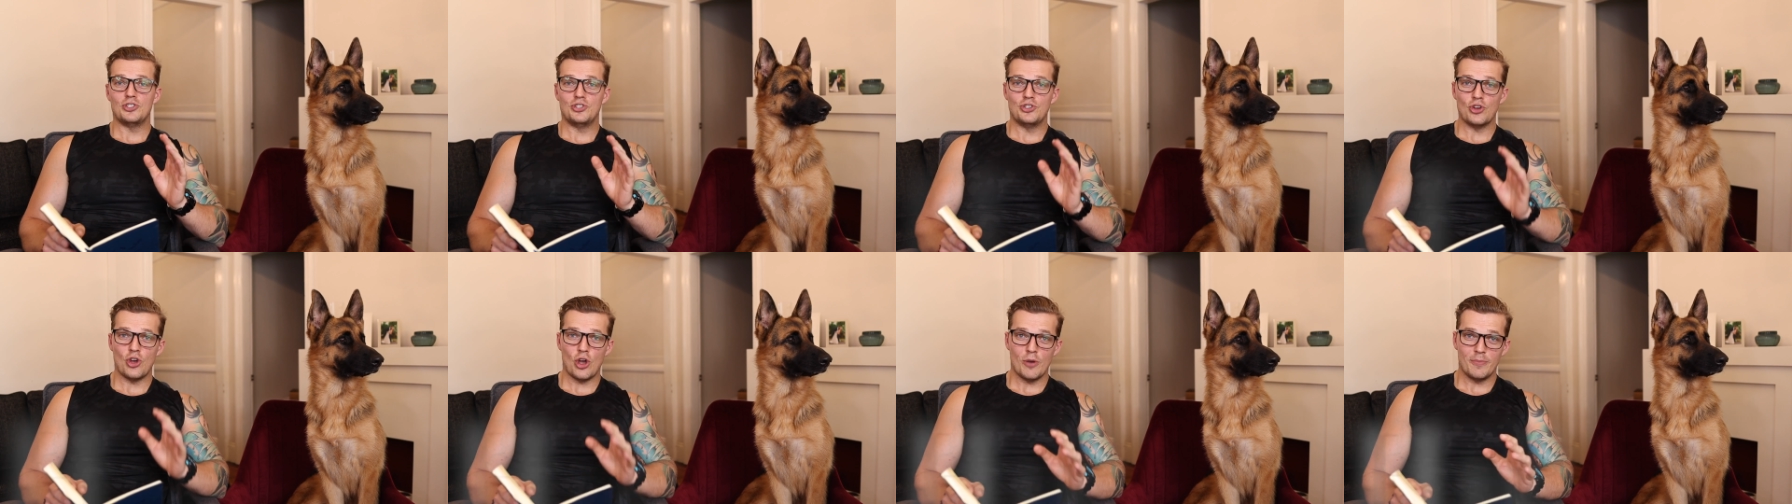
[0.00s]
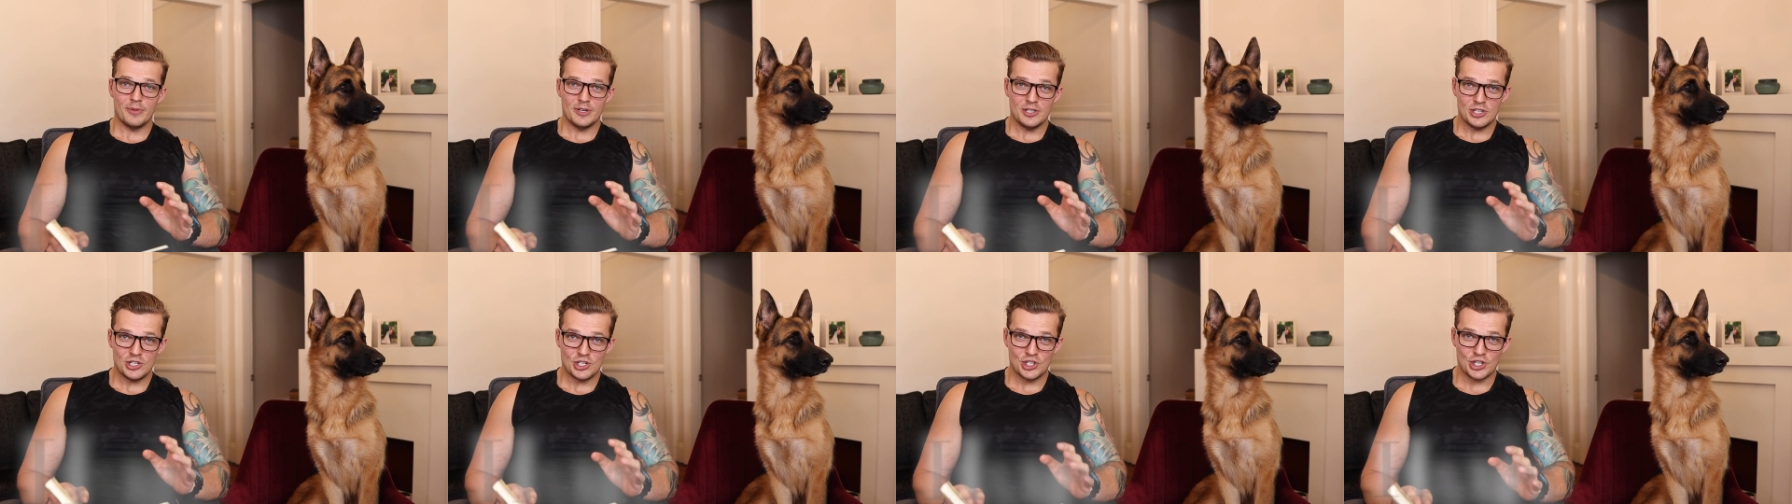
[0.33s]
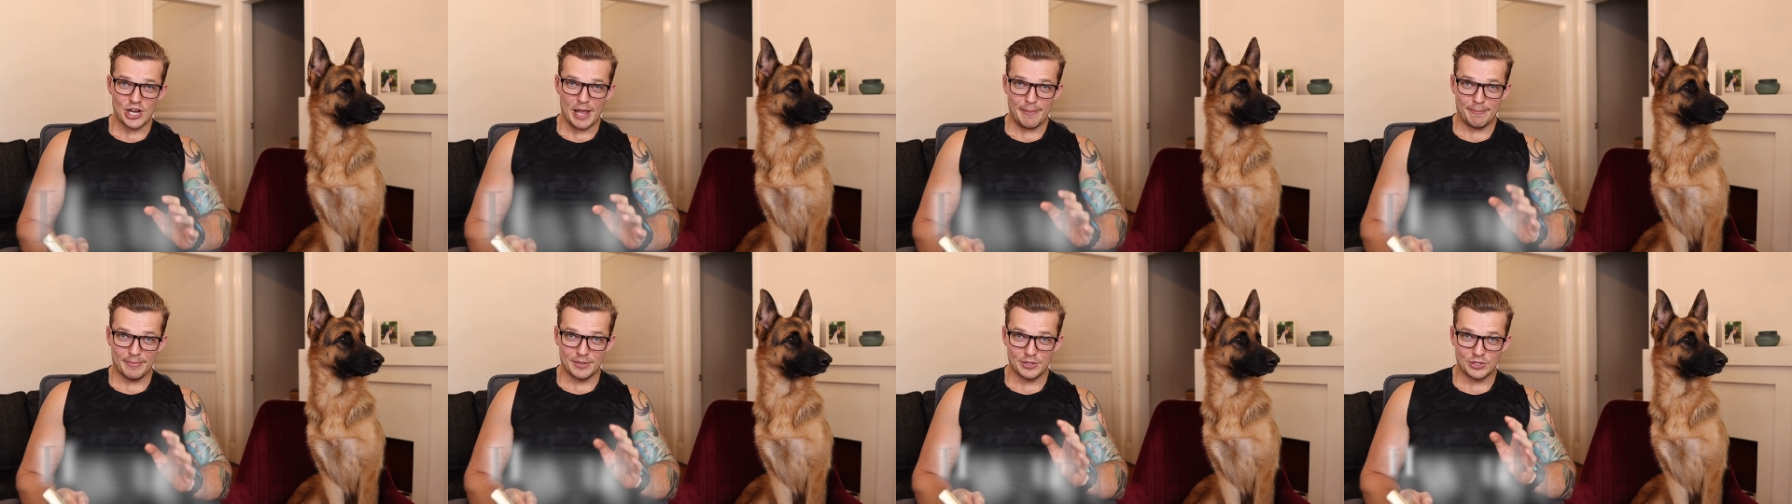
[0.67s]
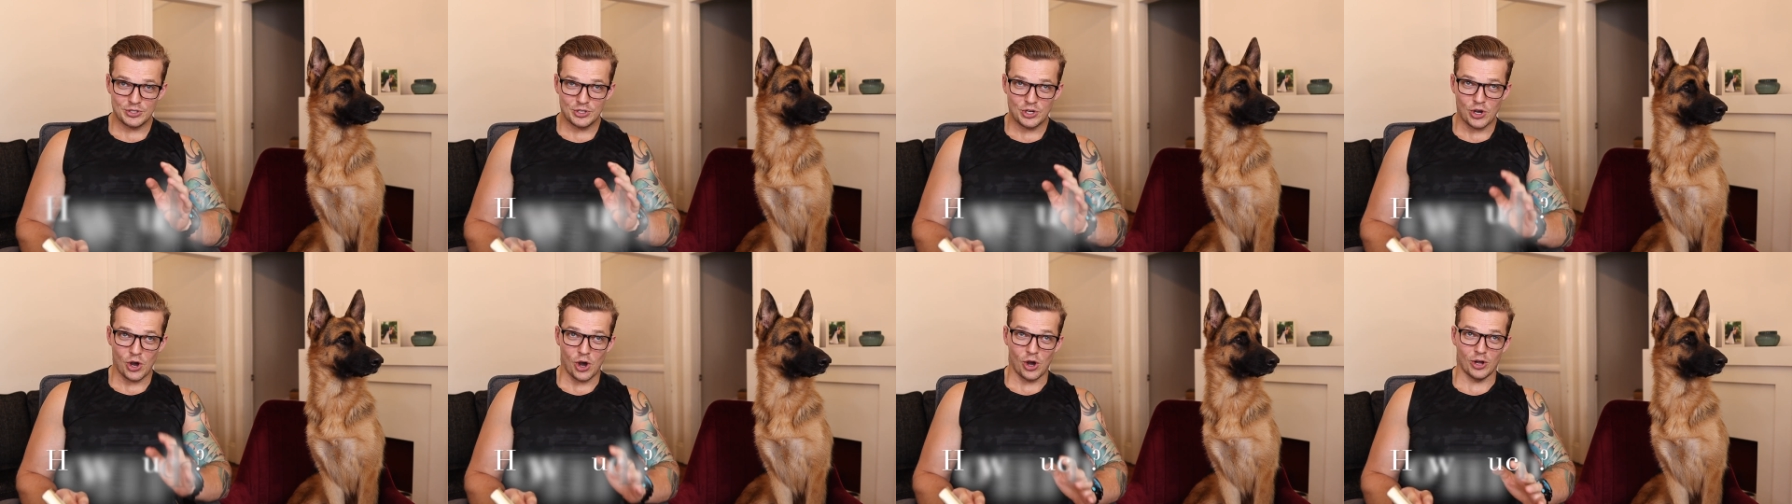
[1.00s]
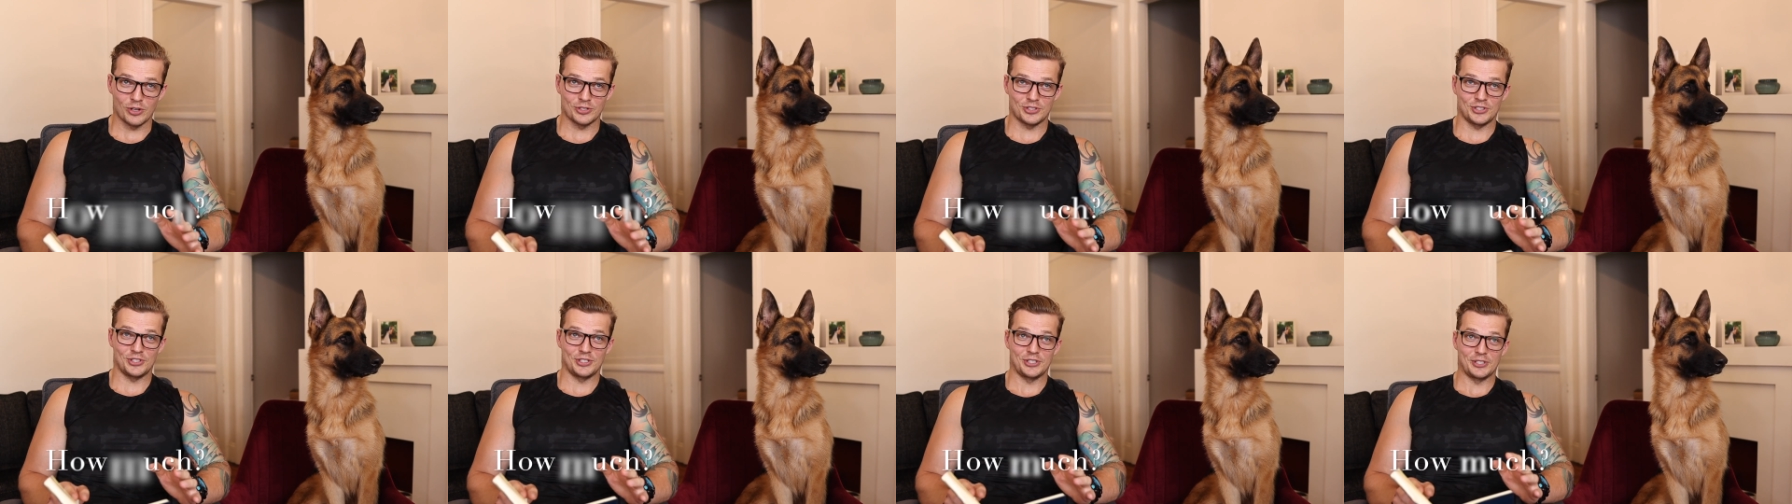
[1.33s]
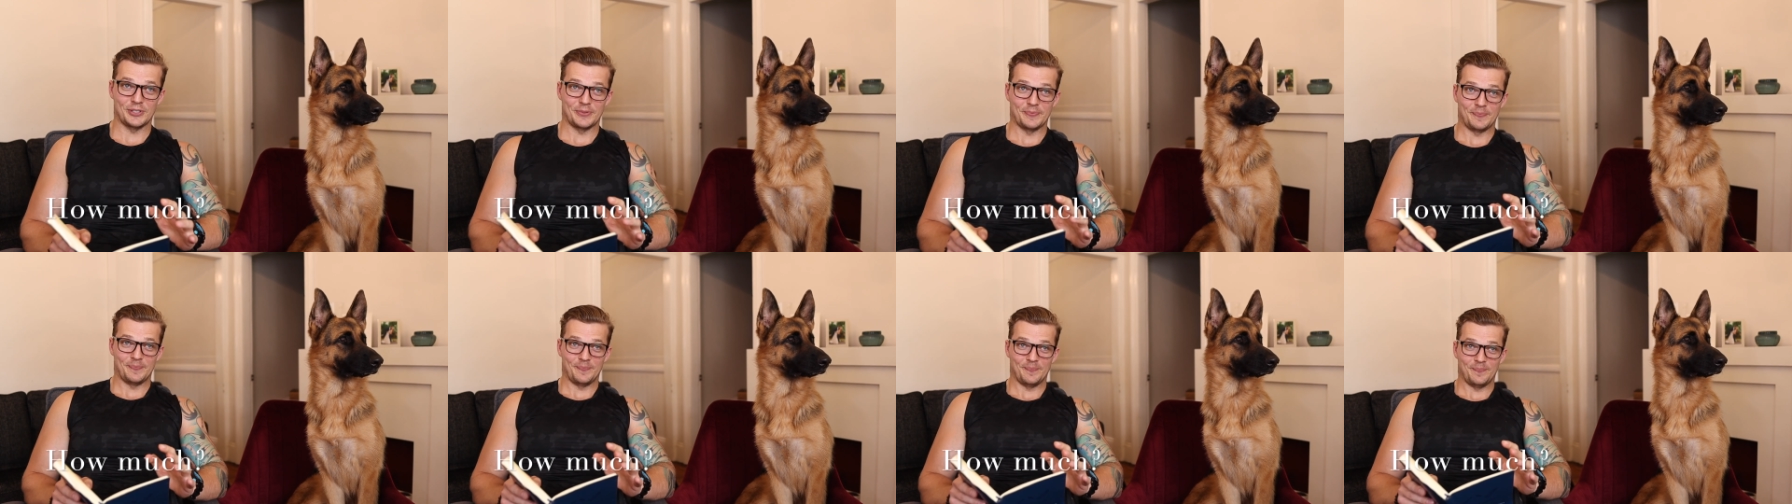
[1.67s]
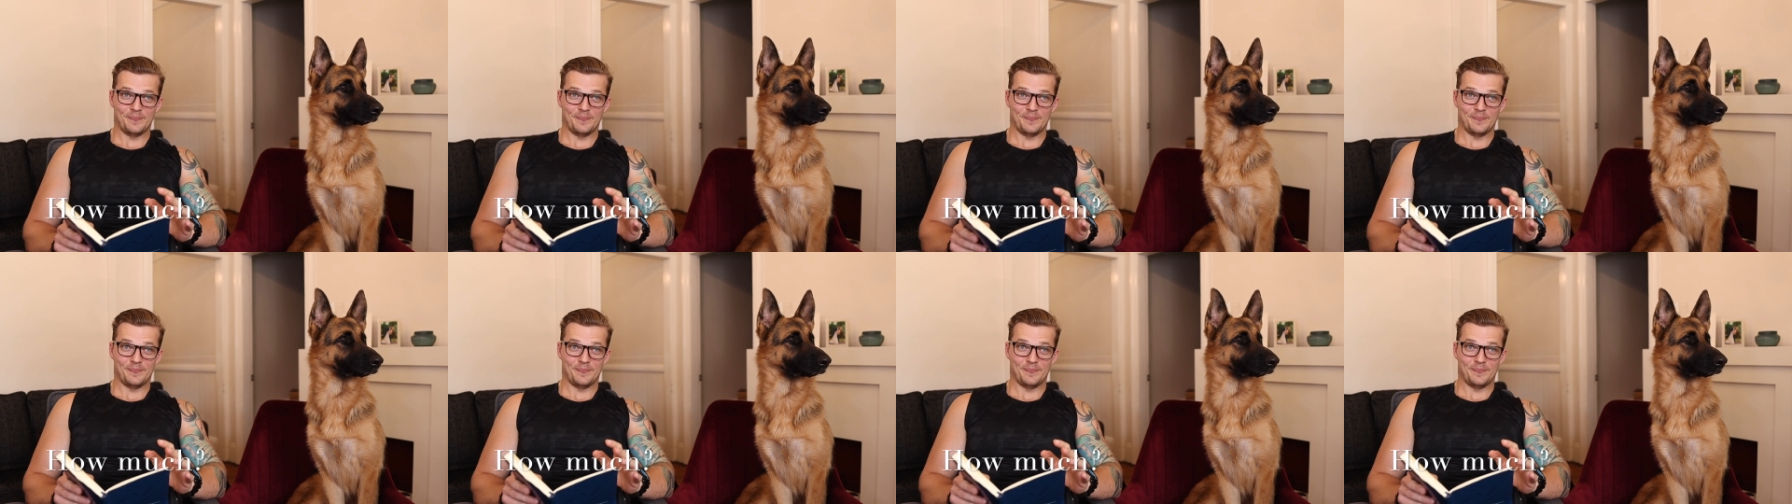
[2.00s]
German Shepherd cost?